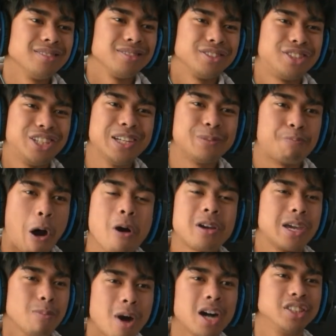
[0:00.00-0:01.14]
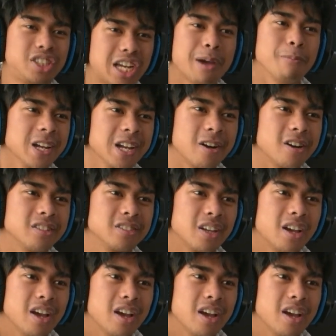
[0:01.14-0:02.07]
She's Pokemon gym leaders!